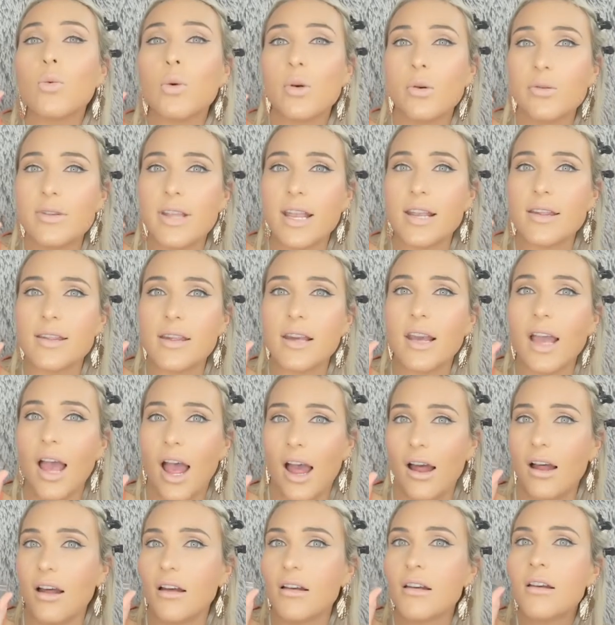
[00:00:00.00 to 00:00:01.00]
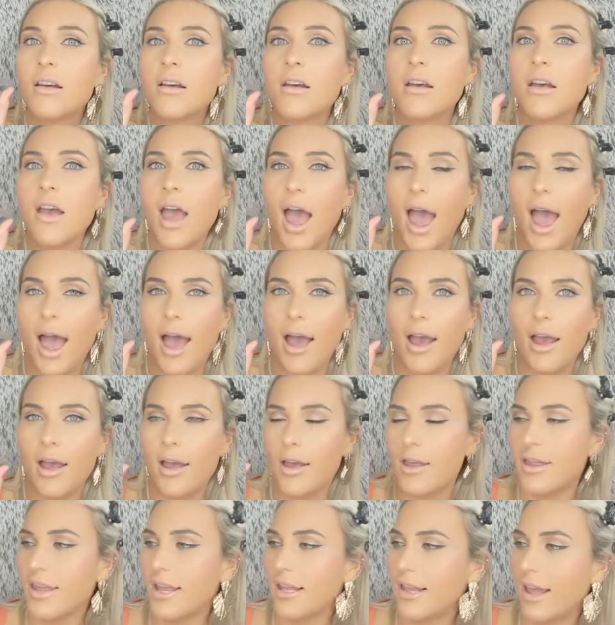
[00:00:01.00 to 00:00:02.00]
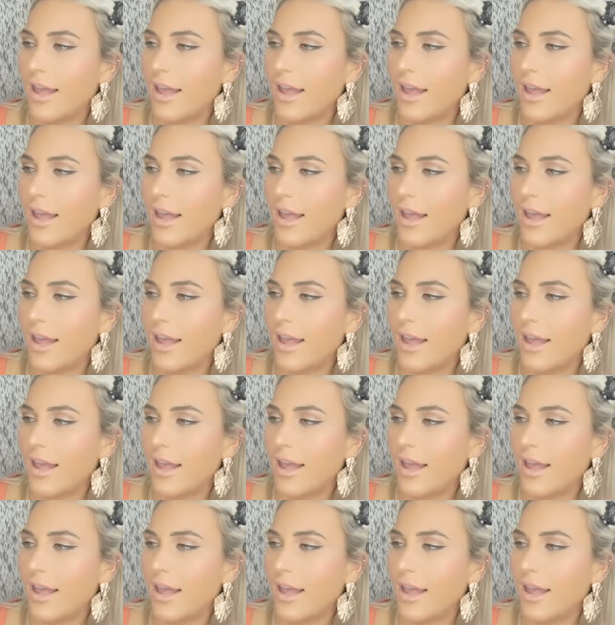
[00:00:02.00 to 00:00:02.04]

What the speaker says: will need to cut their